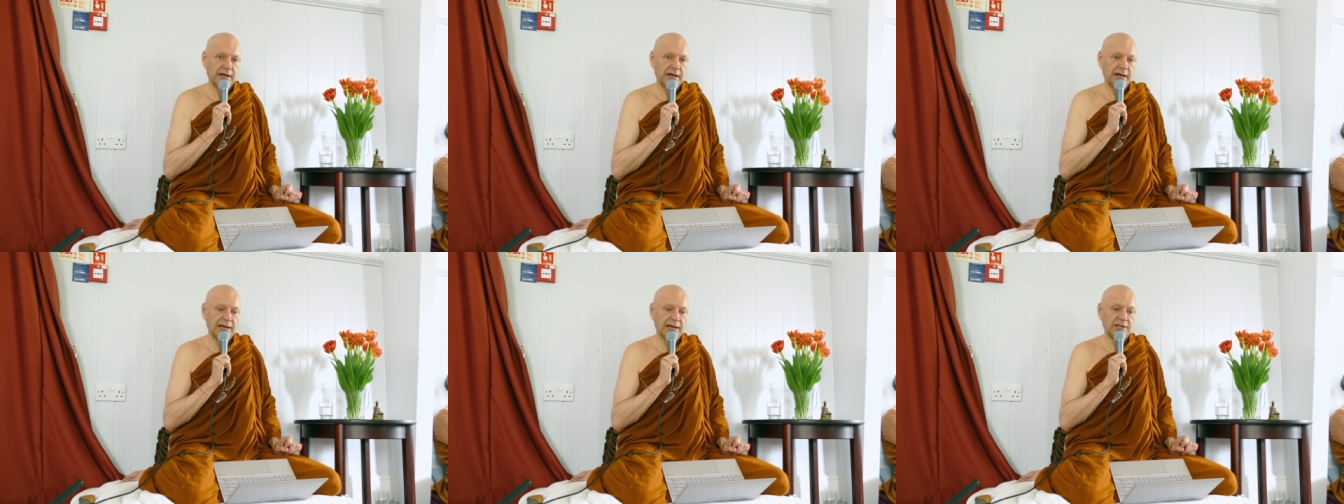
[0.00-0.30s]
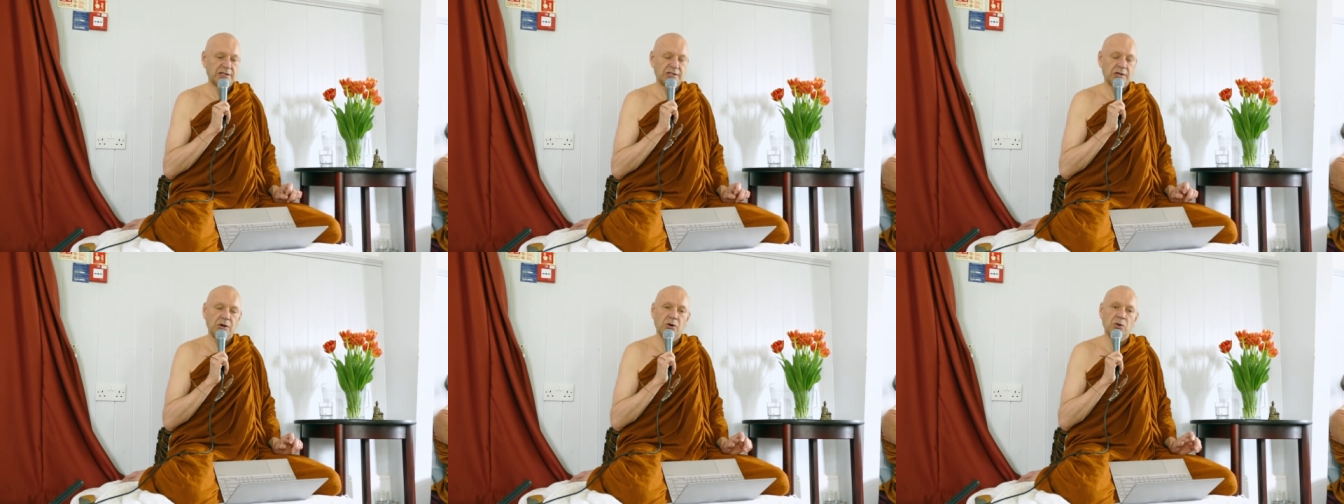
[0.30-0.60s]

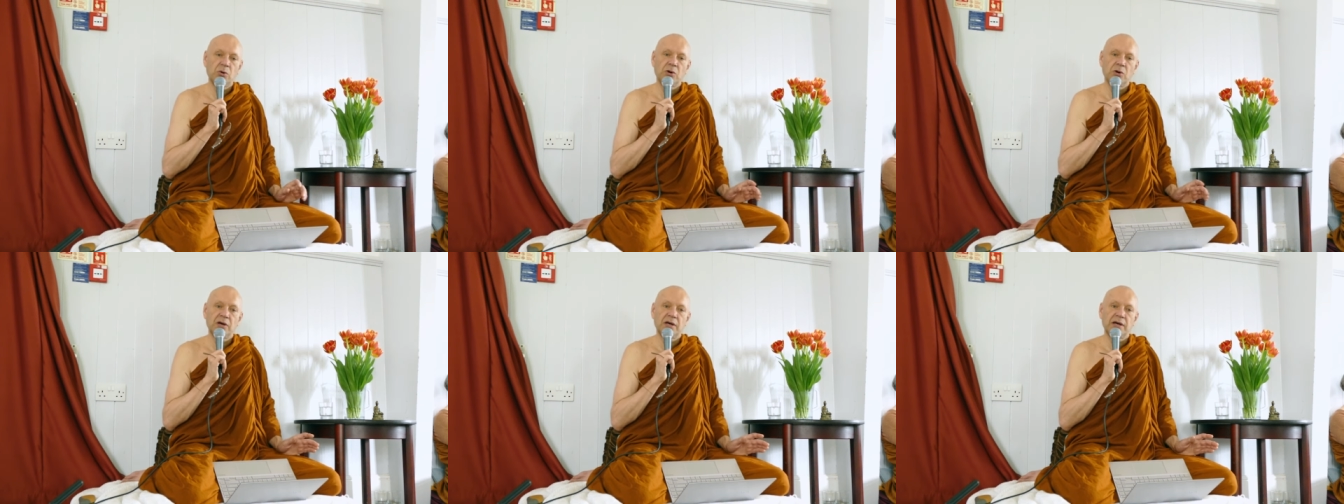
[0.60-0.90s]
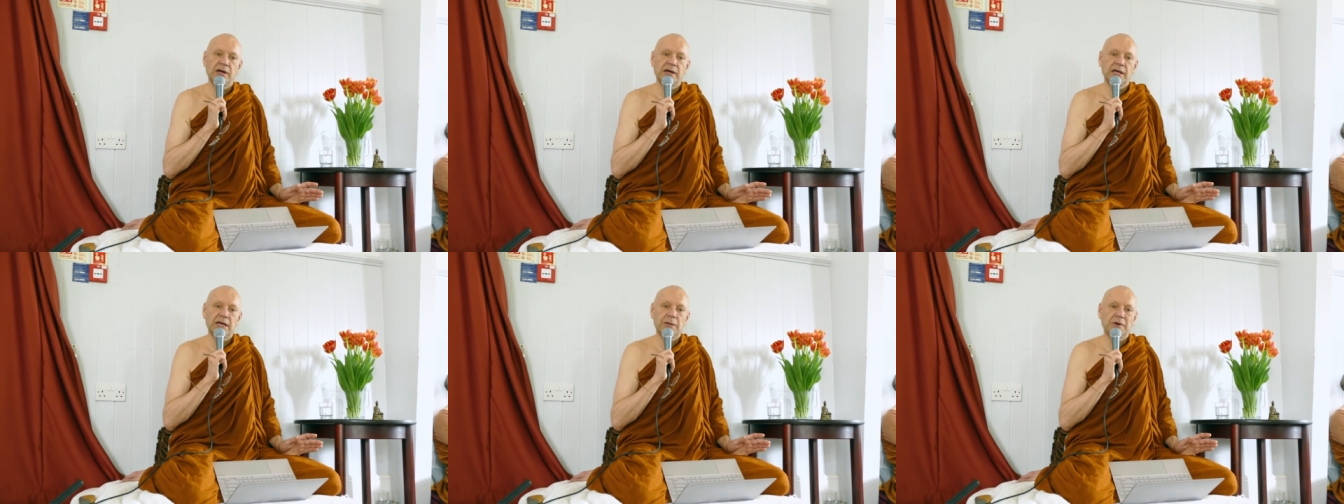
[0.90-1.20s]
And
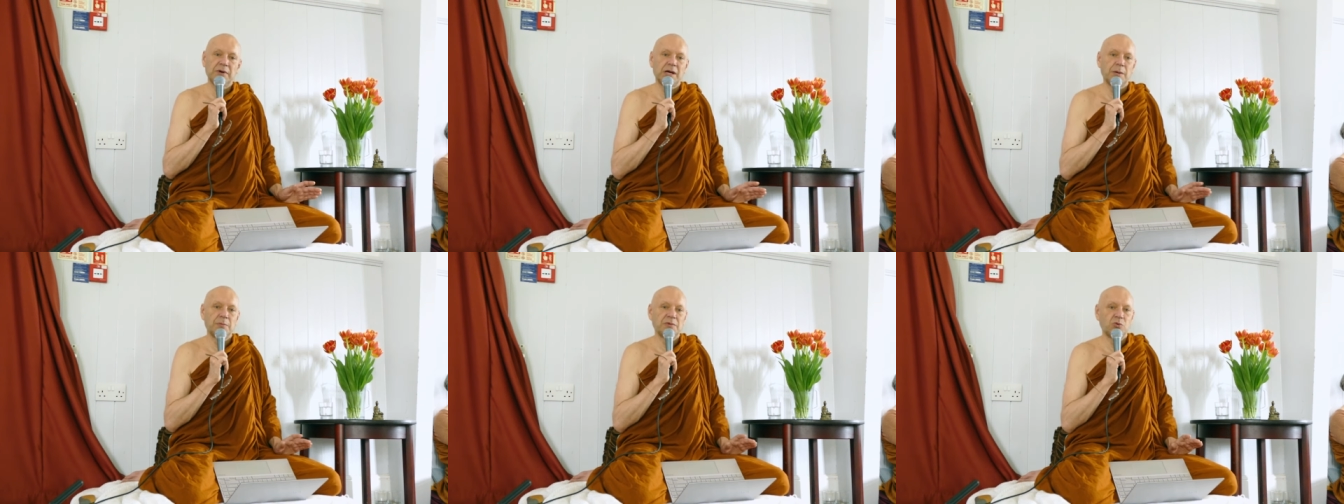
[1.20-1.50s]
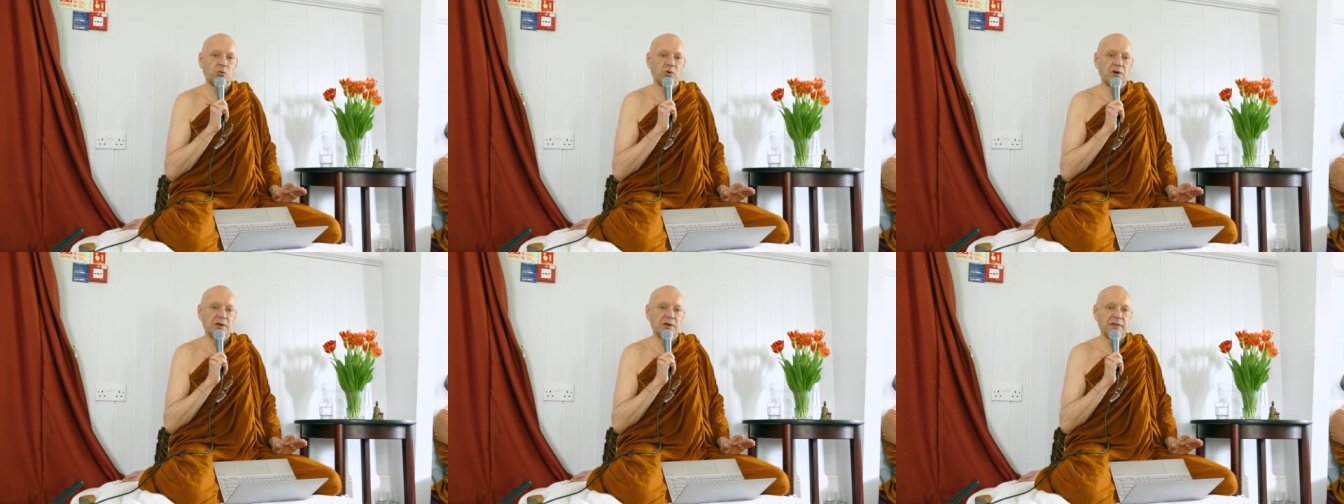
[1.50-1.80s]
so he
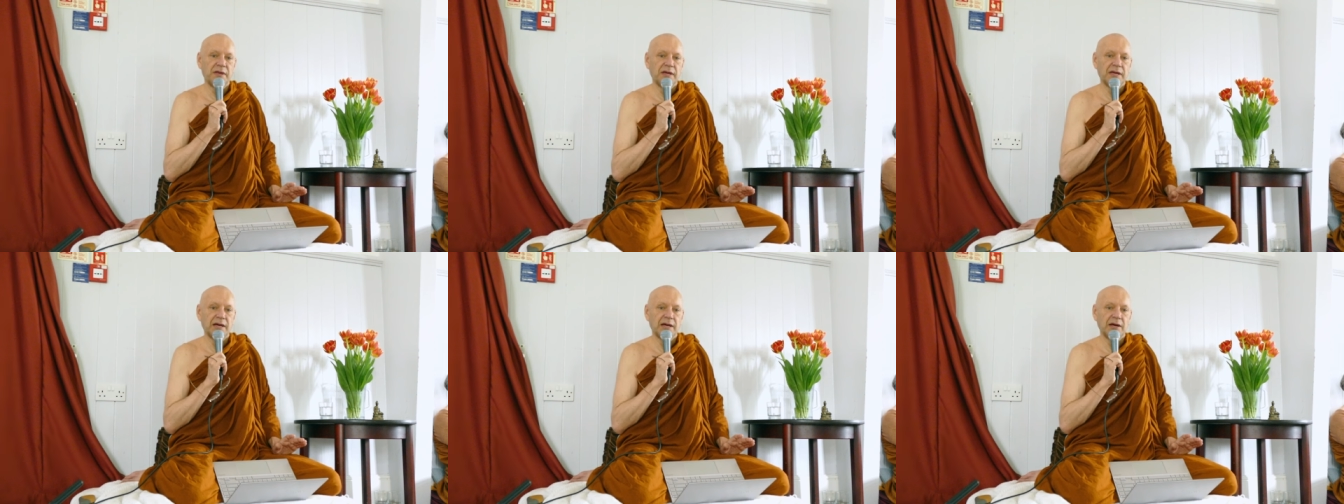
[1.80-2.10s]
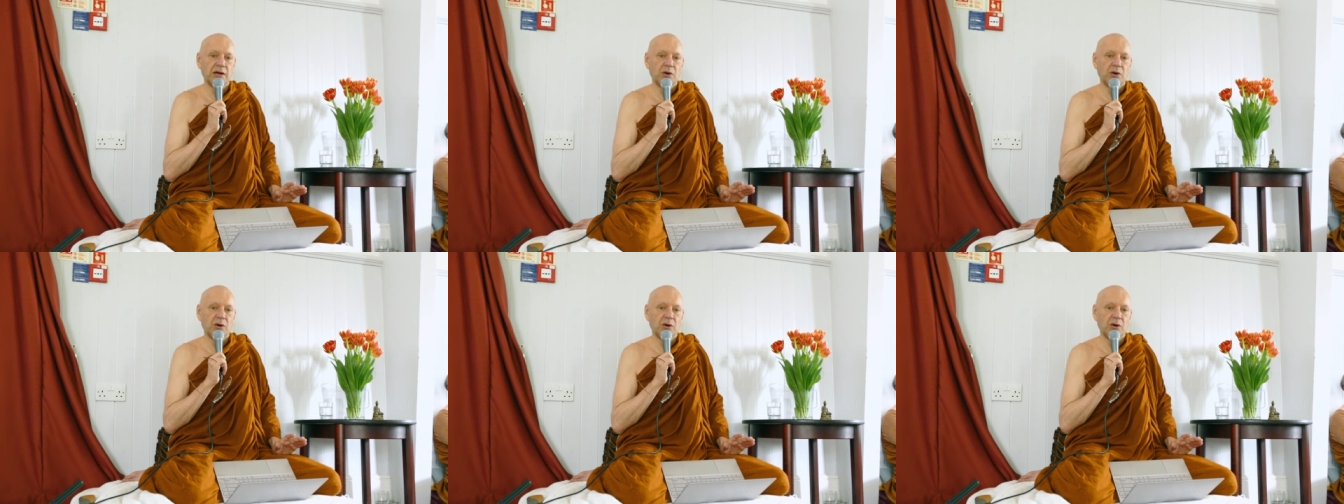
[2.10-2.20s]
becomes worthy,